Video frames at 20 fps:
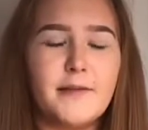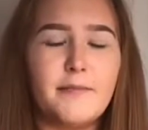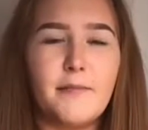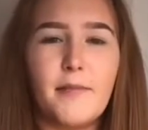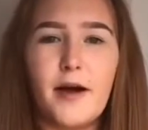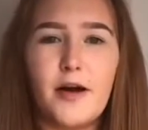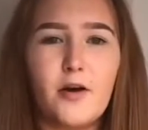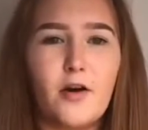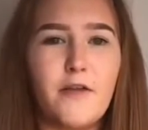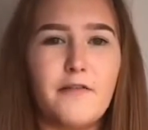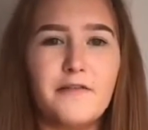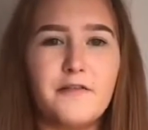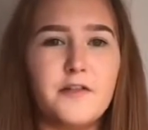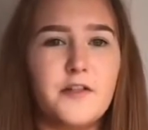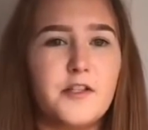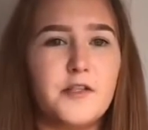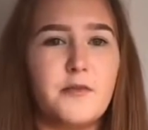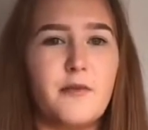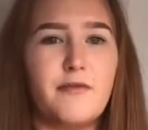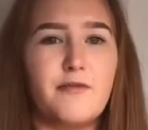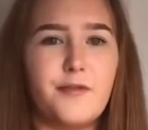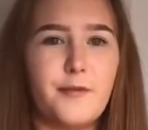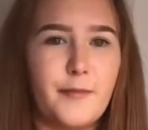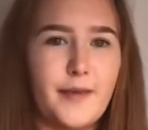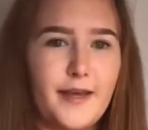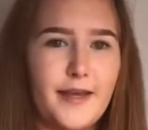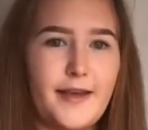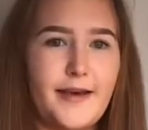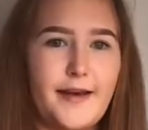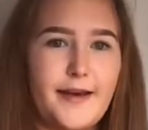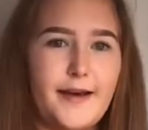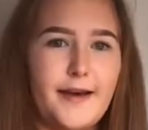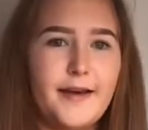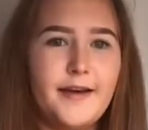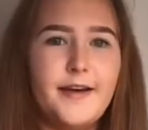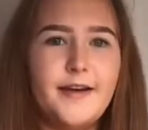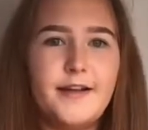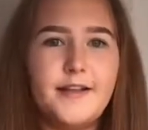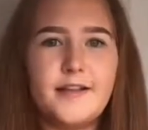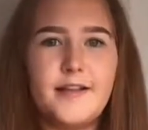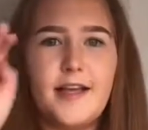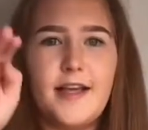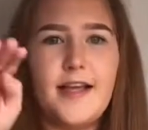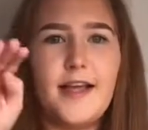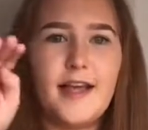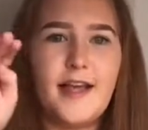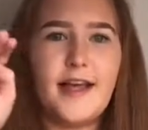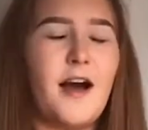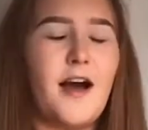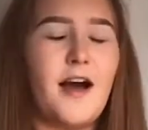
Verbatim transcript: My confidence went from here to here.